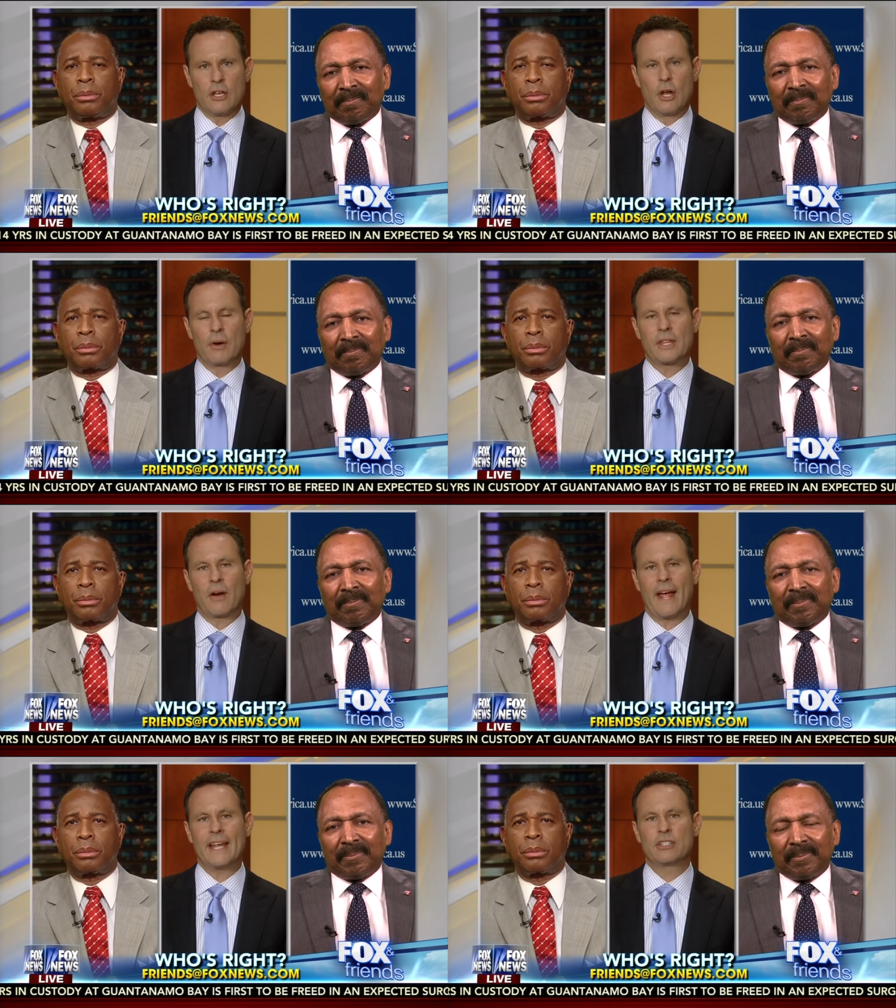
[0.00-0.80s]
Speaker 1: knowing their
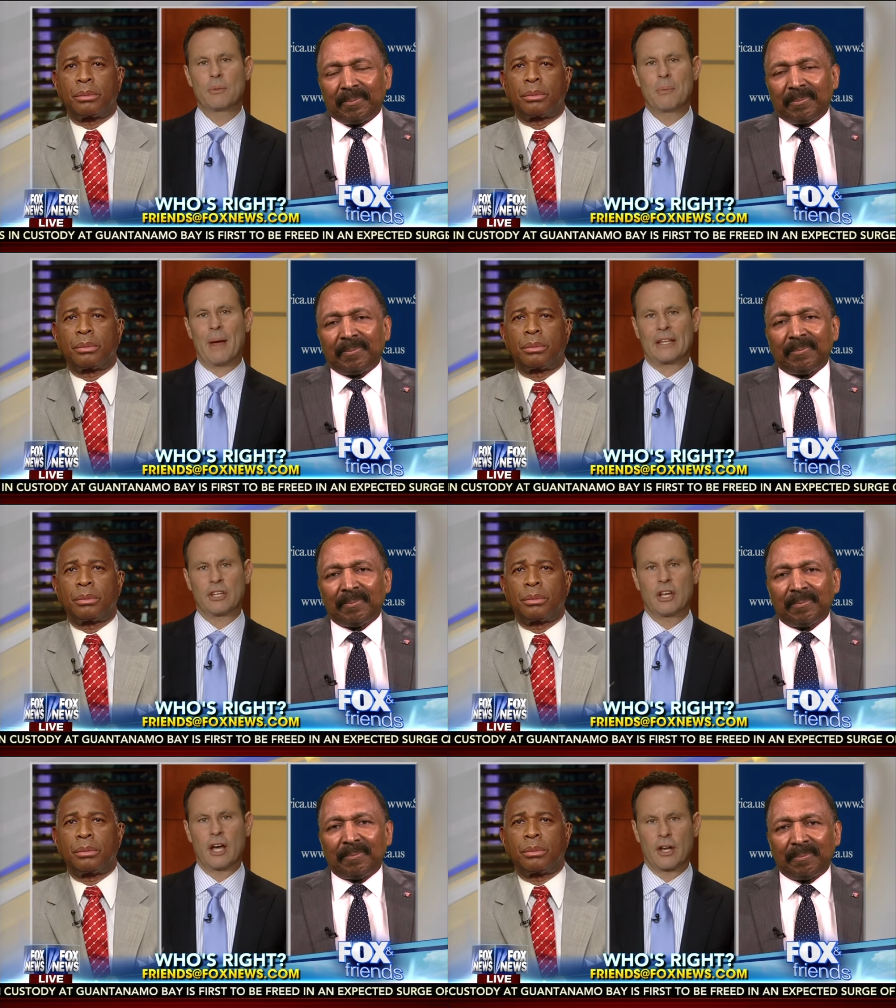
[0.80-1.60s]
heads are about to
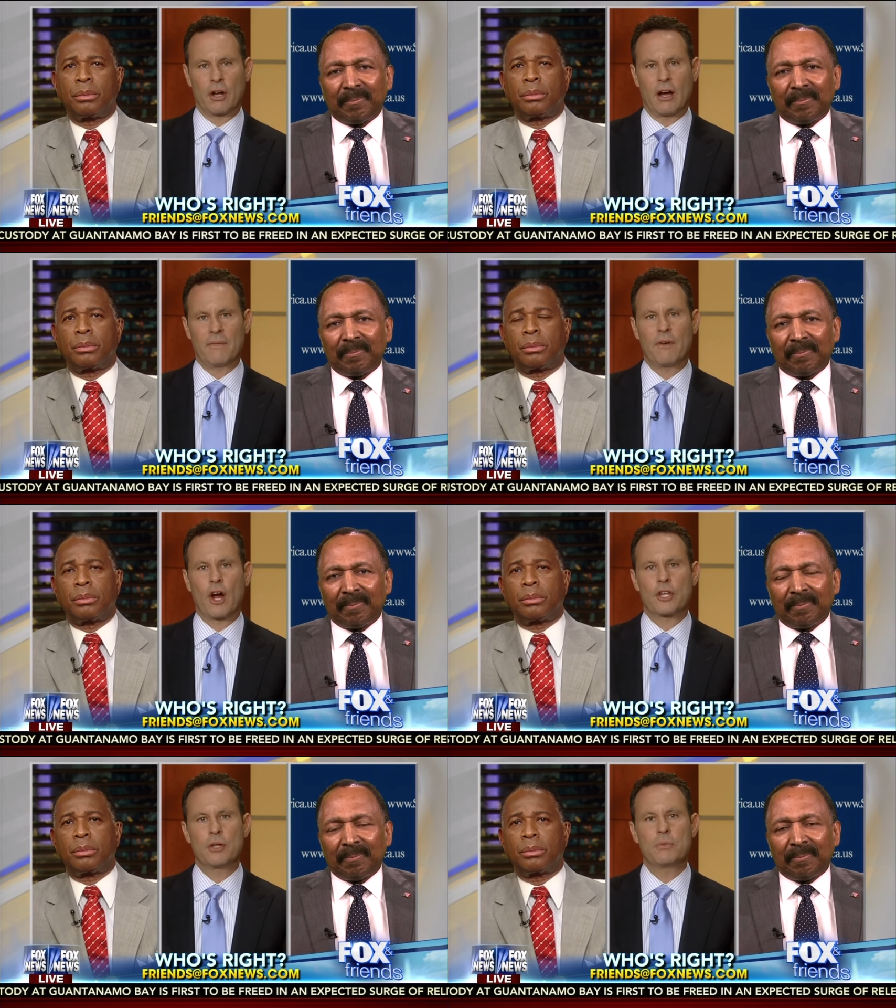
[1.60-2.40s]
cut off, are
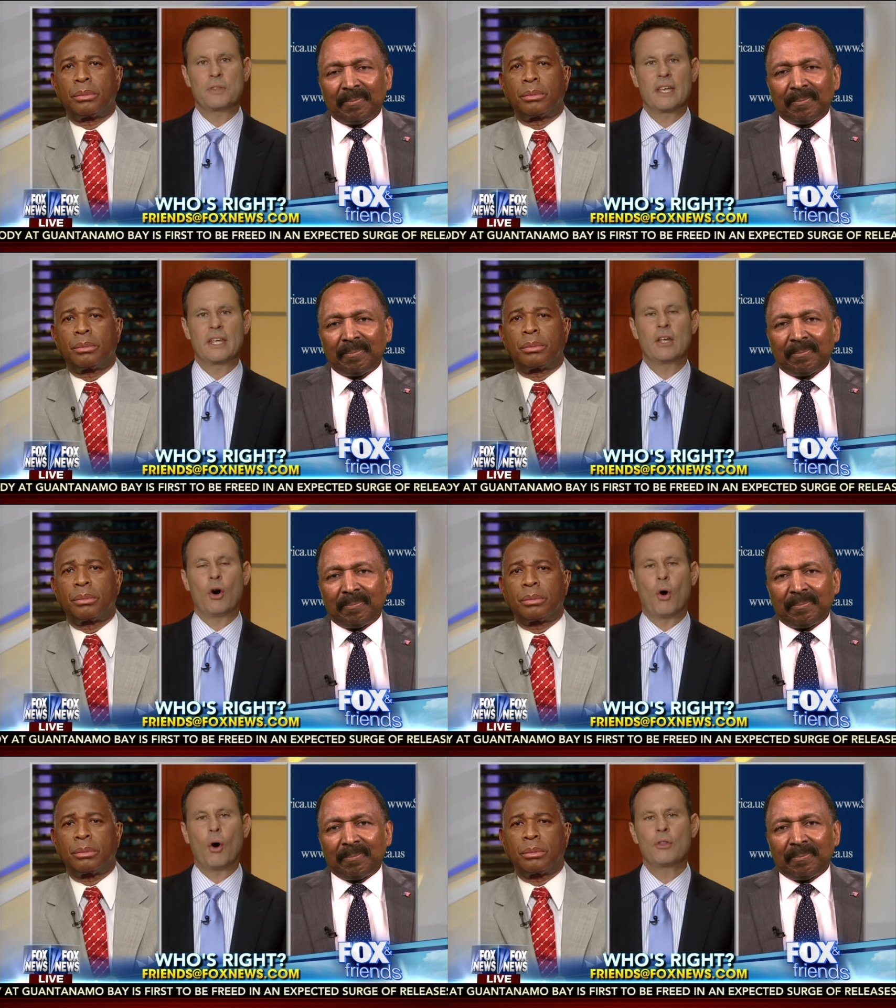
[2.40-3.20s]
you thinking
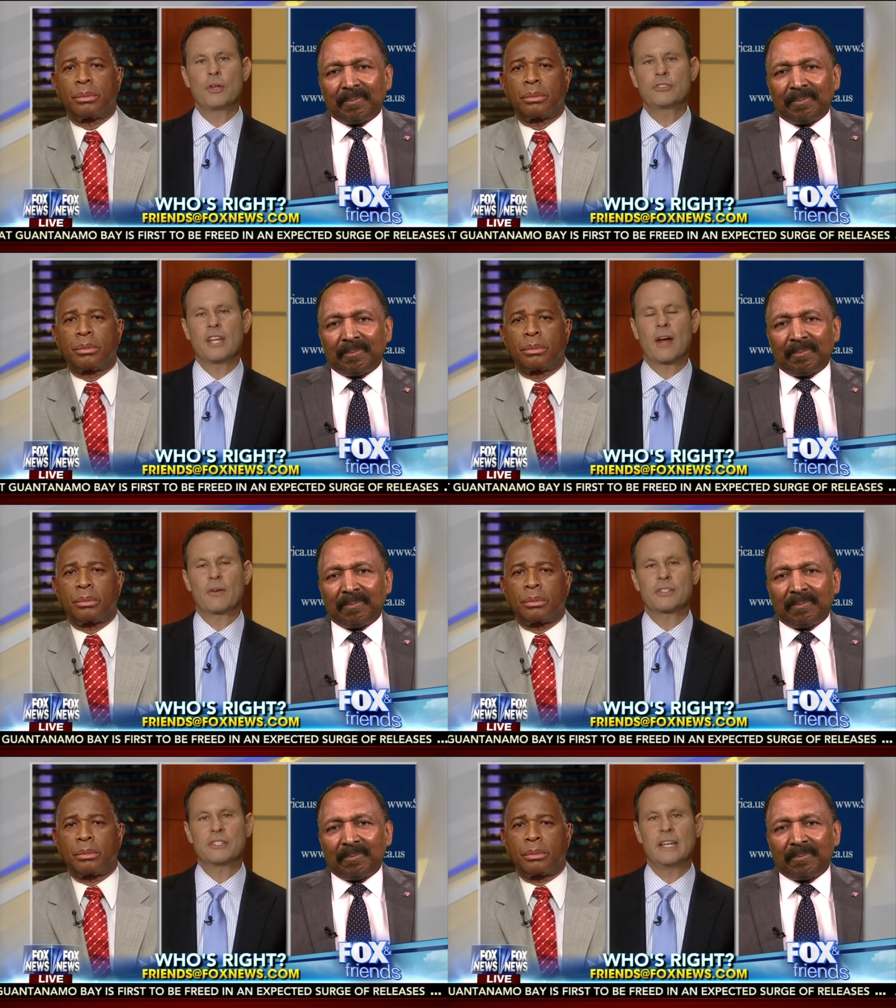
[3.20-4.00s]
all those
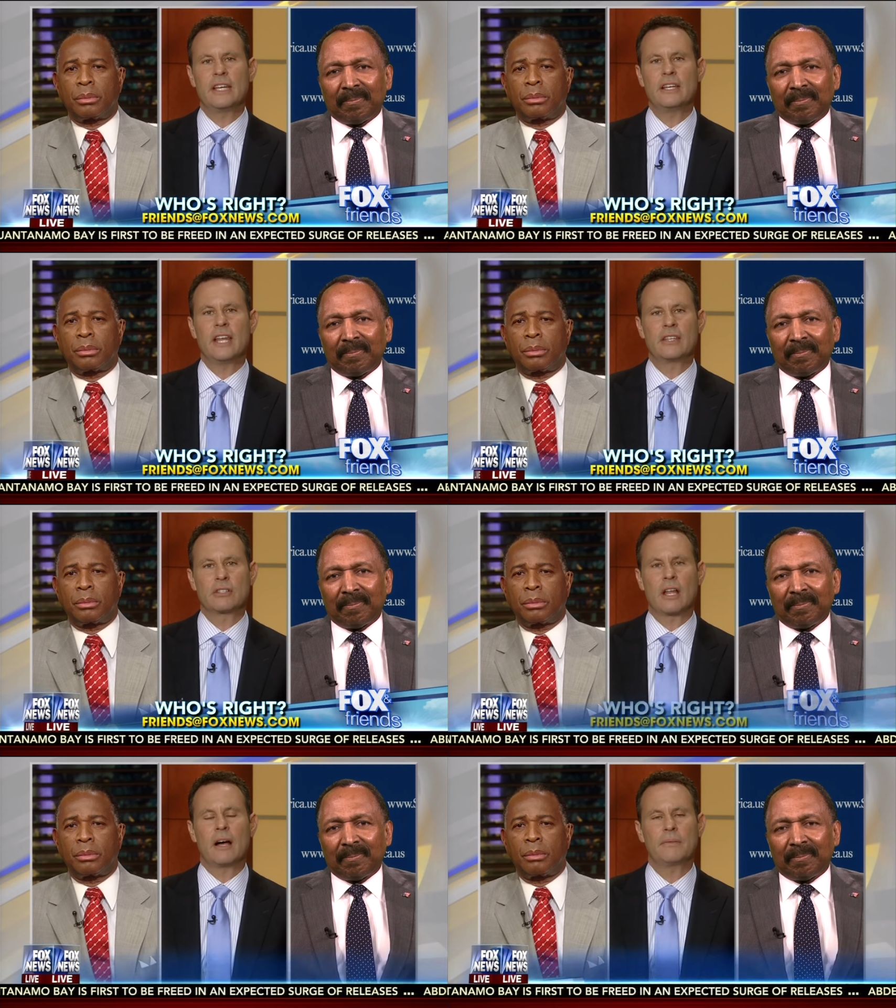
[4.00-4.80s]
terrorists need is
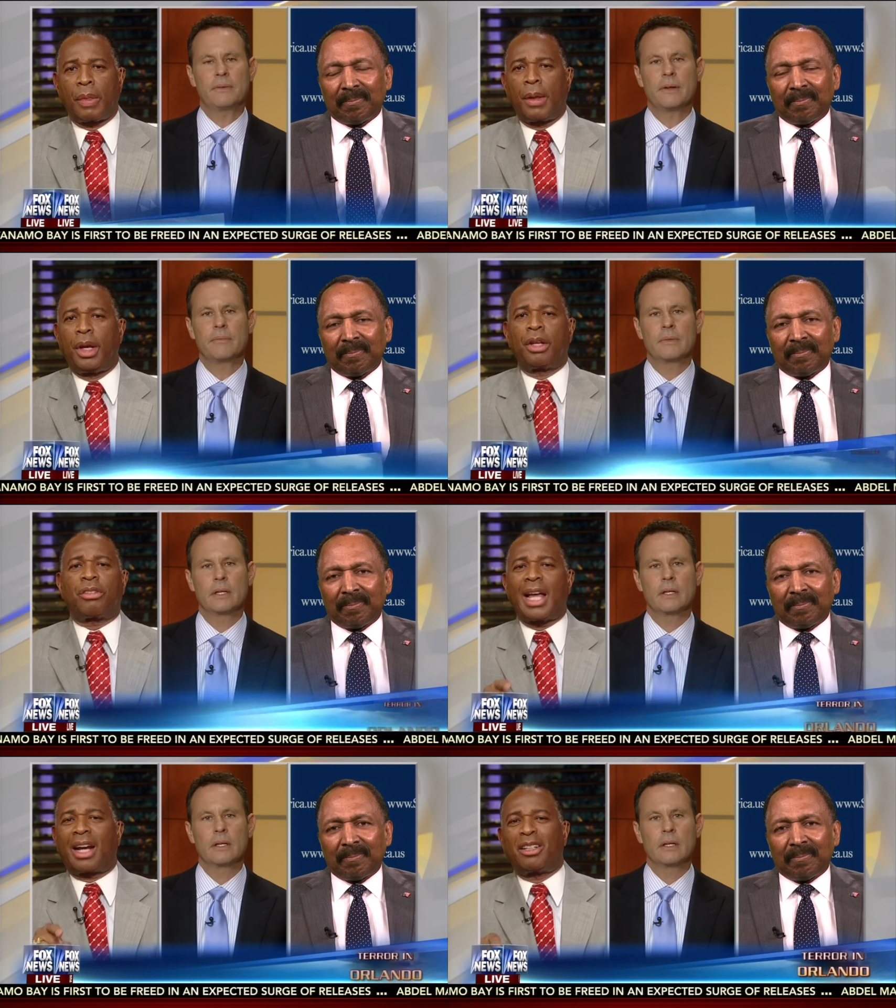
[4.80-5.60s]
love?
Speaker 2: It's
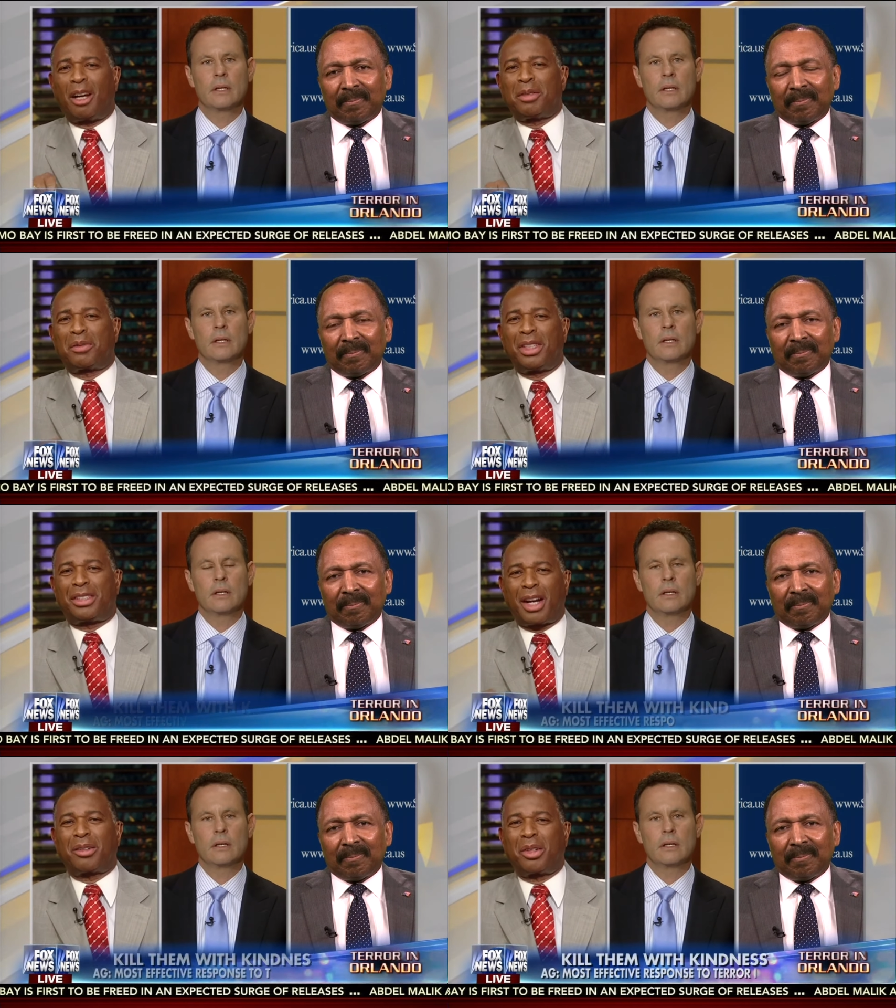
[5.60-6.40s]
not love of the
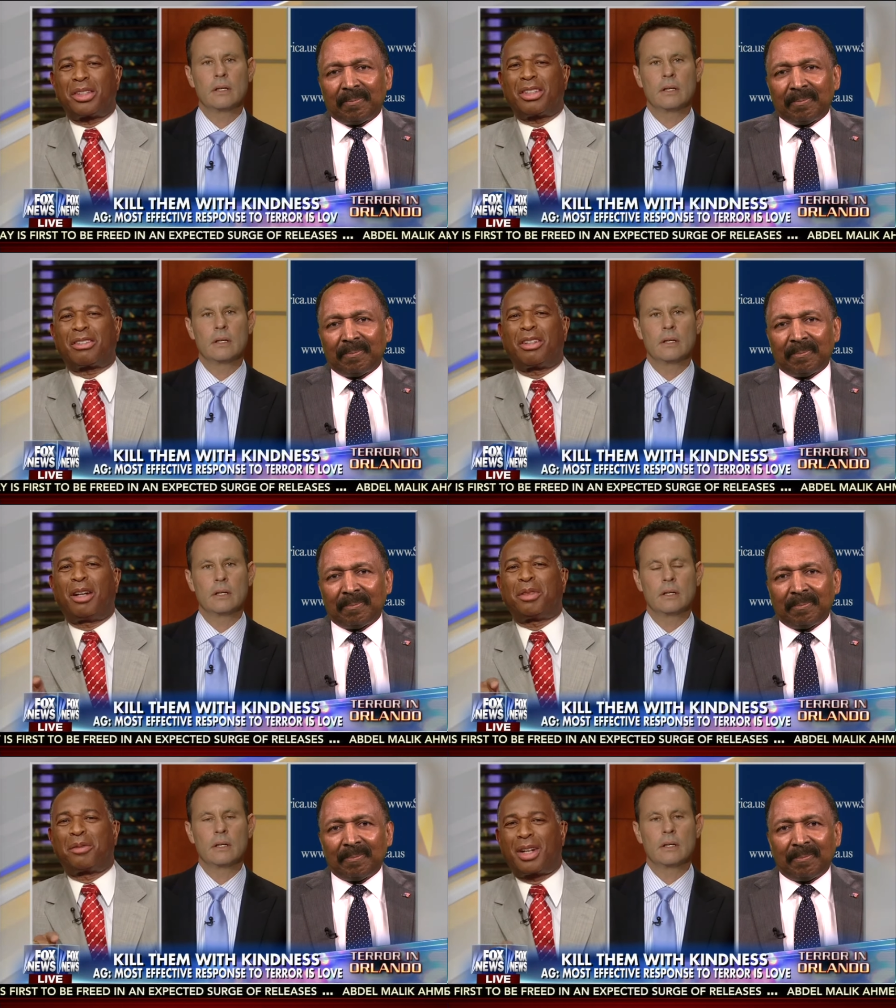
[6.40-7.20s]
terrorists, it's love
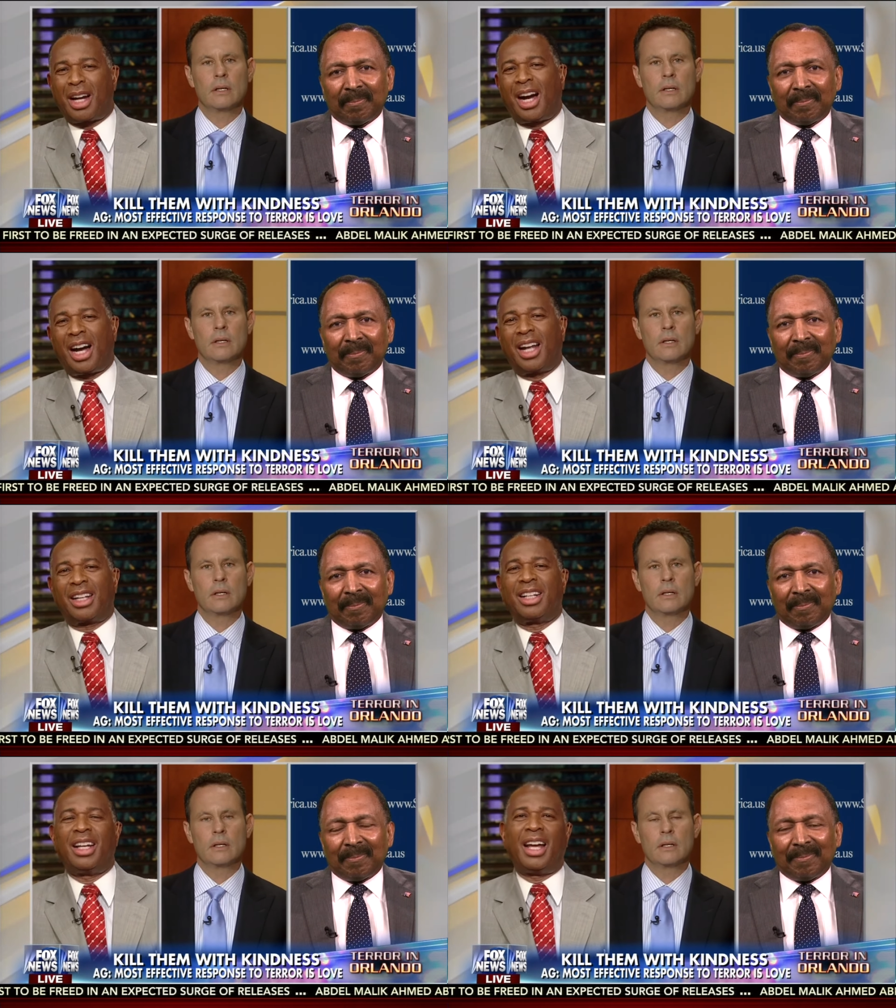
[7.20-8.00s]
of God.
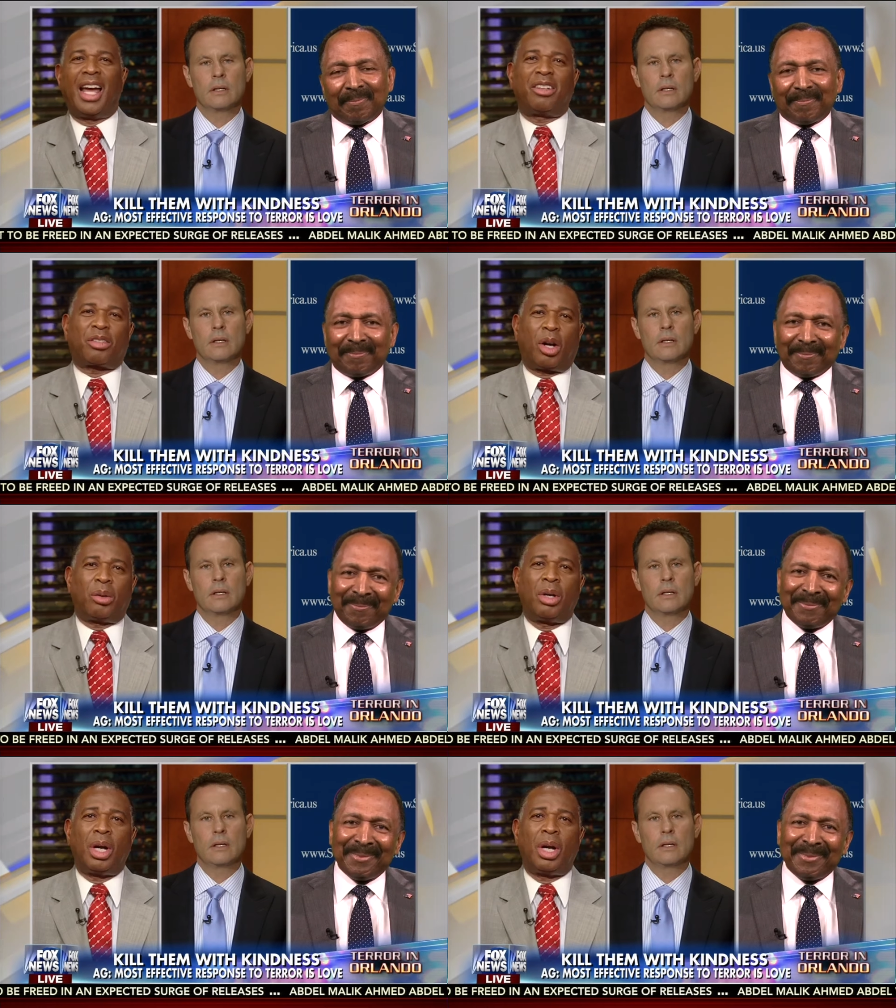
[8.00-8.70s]
And so,